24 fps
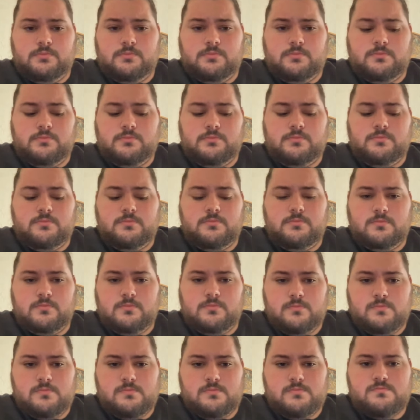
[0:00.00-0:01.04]

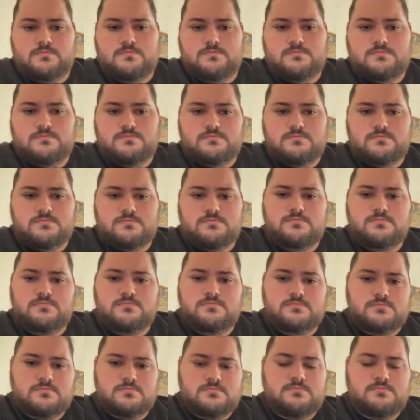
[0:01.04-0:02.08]

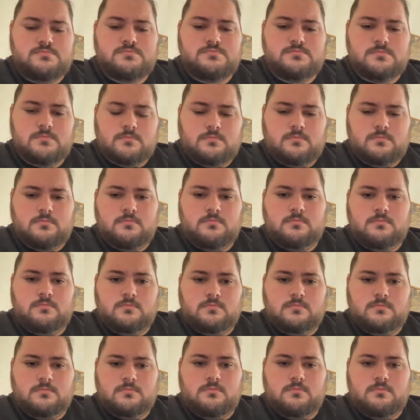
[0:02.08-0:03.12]

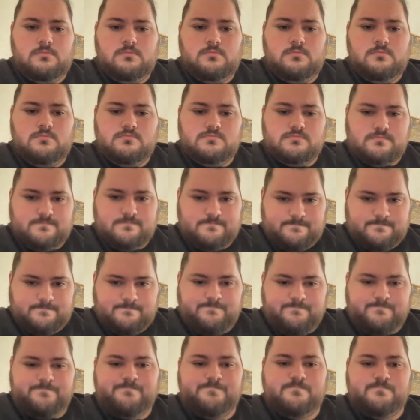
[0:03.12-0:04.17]

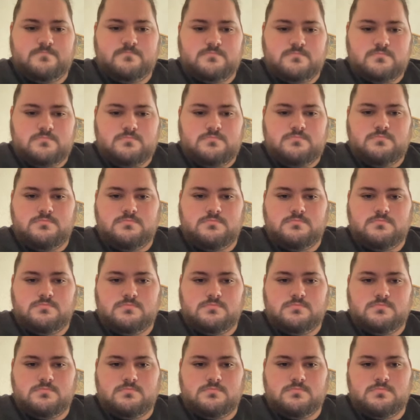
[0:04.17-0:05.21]

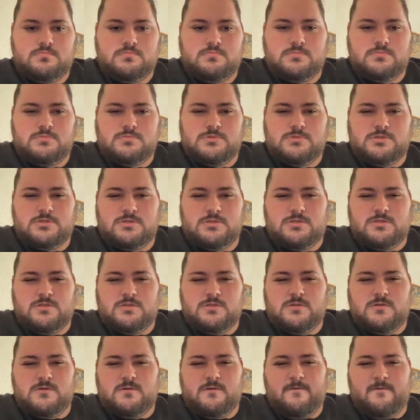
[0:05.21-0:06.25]

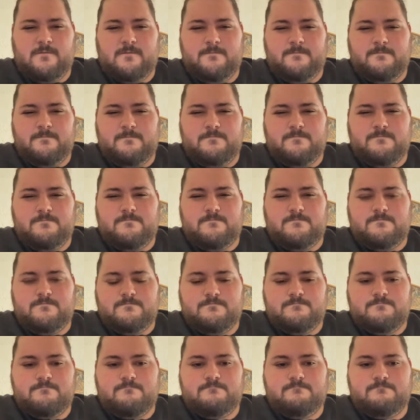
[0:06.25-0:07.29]

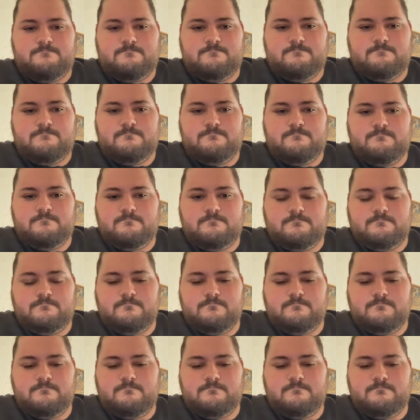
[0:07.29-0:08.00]
(silent)